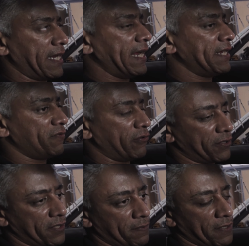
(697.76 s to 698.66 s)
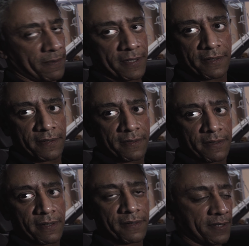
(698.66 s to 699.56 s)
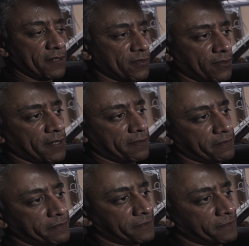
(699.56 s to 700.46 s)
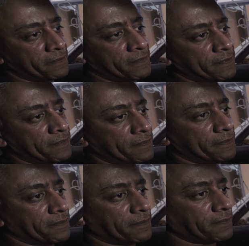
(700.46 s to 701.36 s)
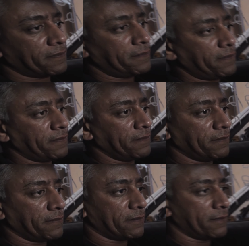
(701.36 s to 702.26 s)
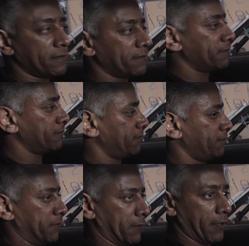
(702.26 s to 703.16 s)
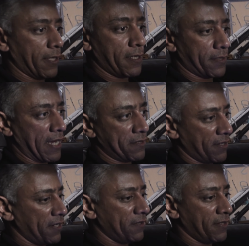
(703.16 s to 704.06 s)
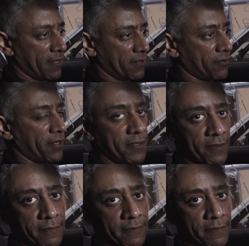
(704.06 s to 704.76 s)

840 maybe oh damn so. oh damn is this a street car yeah, it has AC, it has radio.